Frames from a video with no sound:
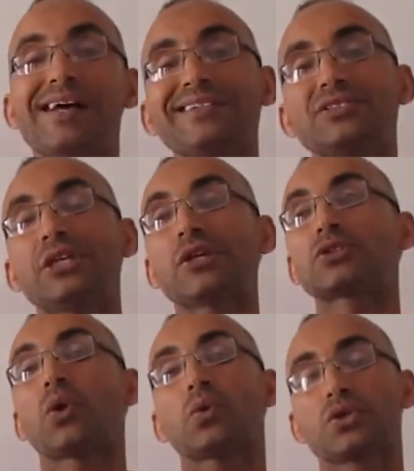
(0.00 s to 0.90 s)
and he
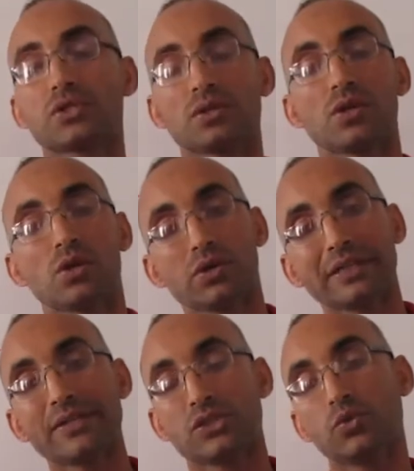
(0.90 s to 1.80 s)
resorts
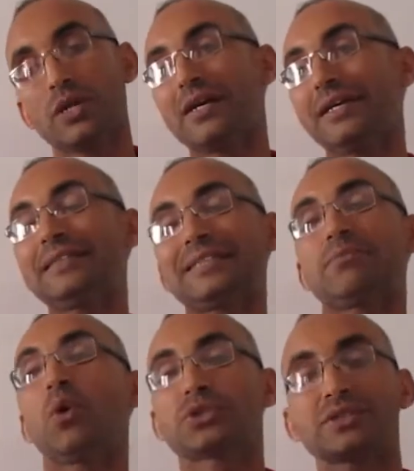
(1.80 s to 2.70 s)
to his
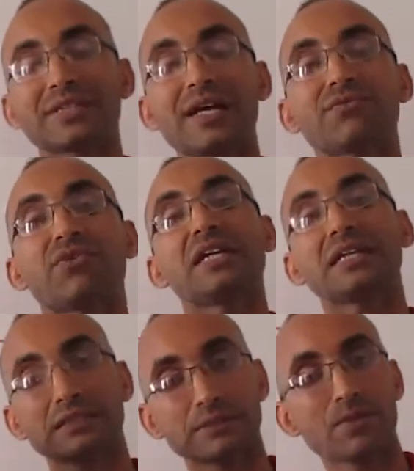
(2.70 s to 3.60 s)
emotions and
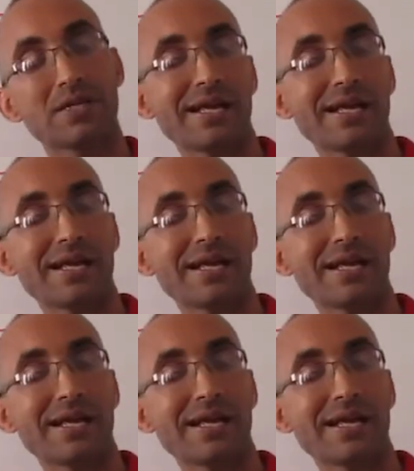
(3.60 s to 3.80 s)
feelings,